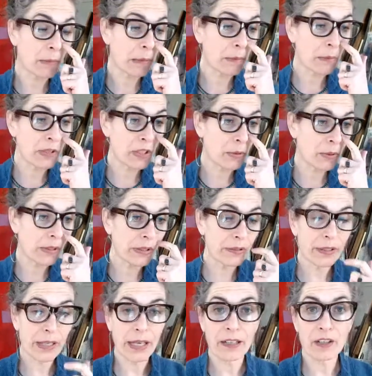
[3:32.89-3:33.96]
maybe when you were a little
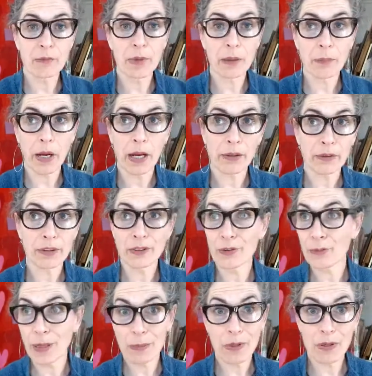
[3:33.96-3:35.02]
kid, you made potholders,
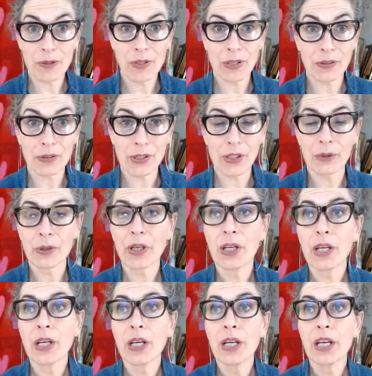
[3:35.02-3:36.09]
maybe you still do.
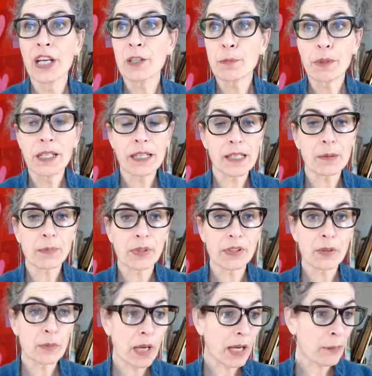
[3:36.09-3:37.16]
It's pretty simple
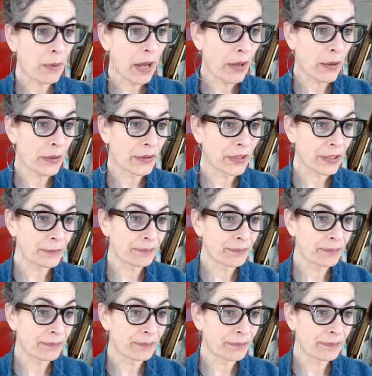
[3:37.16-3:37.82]
to make a potholder.